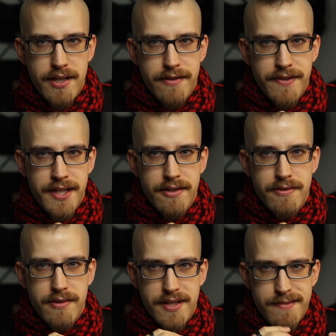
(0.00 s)
a
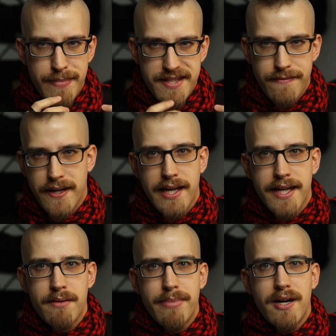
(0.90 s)
video
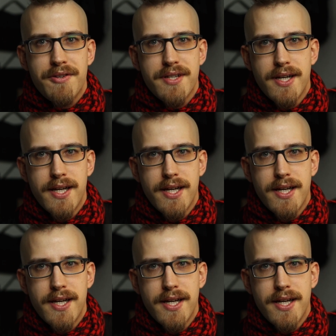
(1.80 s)
specifically about